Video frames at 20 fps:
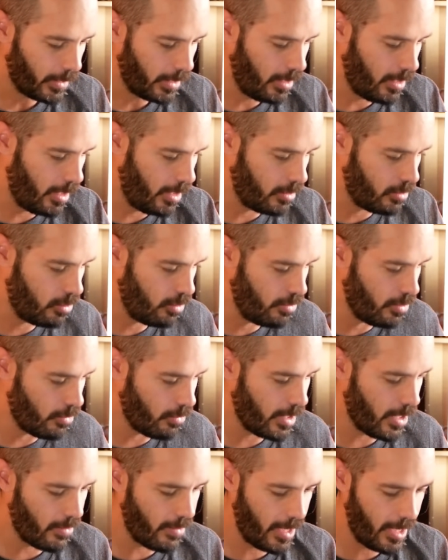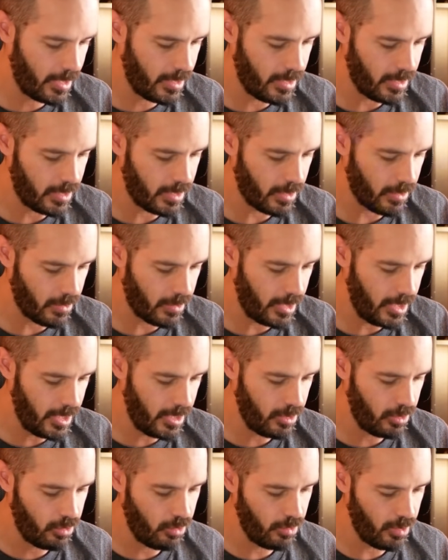to the rear end here,
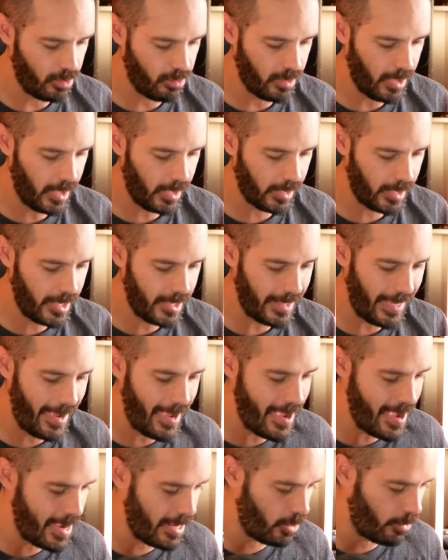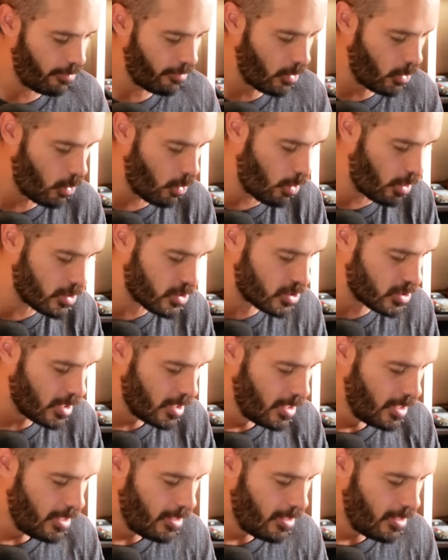into the taillight, and of course,